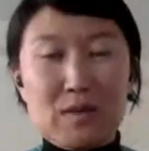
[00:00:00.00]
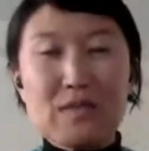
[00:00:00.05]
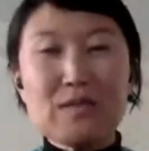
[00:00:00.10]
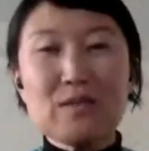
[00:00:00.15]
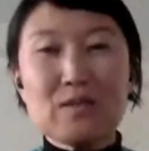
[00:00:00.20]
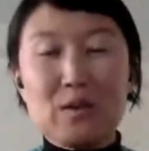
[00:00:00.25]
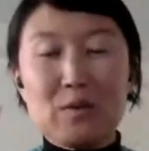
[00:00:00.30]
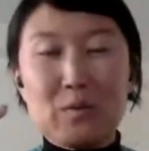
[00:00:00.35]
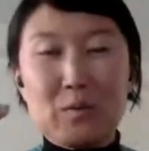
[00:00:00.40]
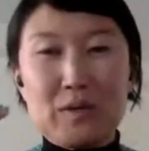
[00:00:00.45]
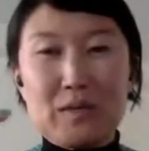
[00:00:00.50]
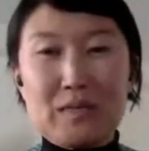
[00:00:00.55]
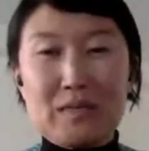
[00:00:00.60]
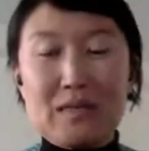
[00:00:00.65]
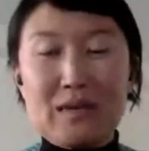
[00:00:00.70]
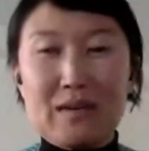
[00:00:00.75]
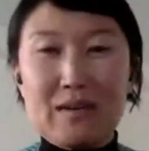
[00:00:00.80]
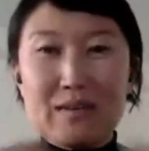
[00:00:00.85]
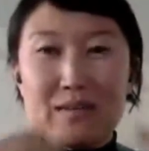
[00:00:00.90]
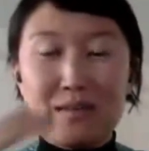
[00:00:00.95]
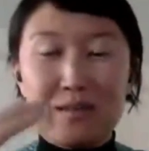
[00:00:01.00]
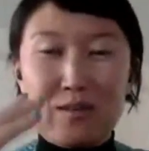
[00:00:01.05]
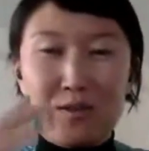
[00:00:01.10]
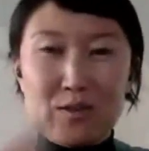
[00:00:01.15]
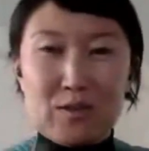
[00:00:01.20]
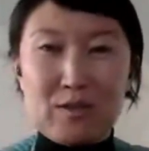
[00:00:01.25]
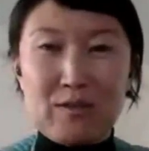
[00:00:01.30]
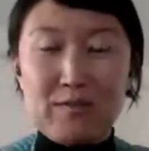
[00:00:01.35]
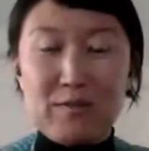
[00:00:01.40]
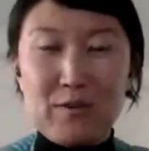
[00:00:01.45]
right? So we start
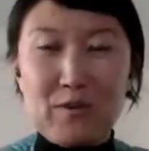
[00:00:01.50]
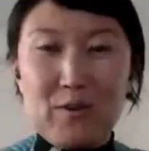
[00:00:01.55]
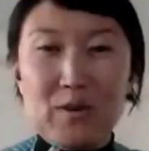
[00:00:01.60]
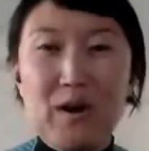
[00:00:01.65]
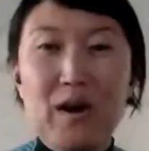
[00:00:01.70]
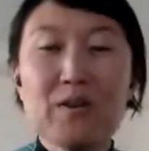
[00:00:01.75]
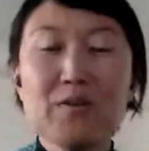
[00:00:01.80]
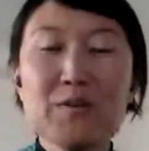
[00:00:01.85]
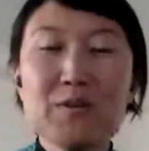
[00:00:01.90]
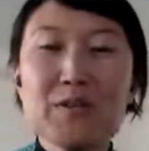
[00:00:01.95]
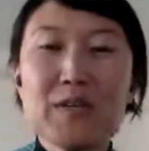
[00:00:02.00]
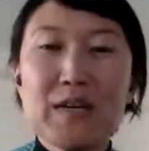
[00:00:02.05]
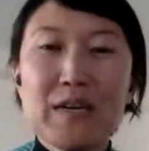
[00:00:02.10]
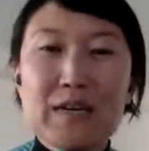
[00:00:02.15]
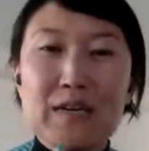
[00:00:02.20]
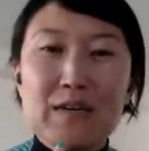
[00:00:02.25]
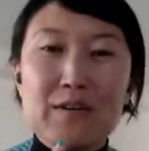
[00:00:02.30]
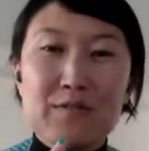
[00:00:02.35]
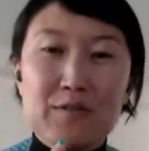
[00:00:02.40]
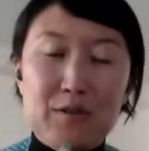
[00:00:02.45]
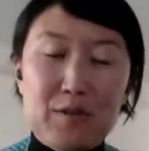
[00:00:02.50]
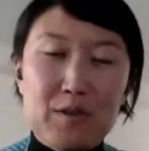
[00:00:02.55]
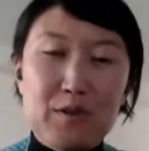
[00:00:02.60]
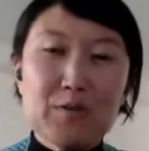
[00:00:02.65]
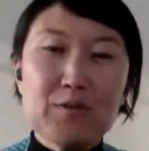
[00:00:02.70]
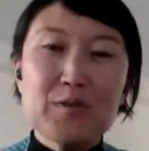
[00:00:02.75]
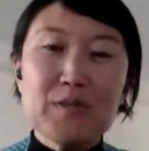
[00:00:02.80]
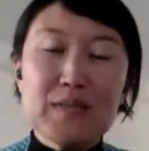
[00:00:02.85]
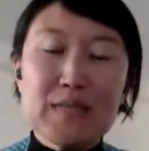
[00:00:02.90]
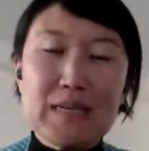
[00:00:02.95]
searching for
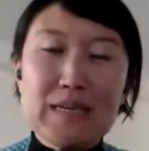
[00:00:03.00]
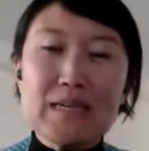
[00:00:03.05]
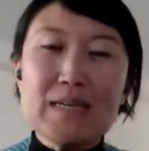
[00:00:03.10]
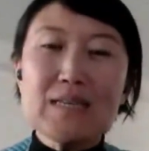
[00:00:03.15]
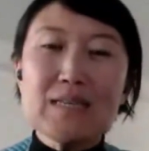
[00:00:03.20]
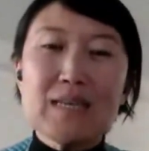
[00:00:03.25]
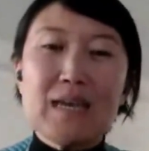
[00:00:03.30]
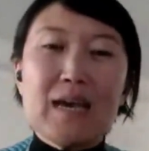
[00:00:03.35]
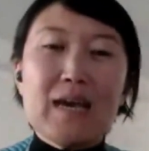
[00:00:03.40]
those things.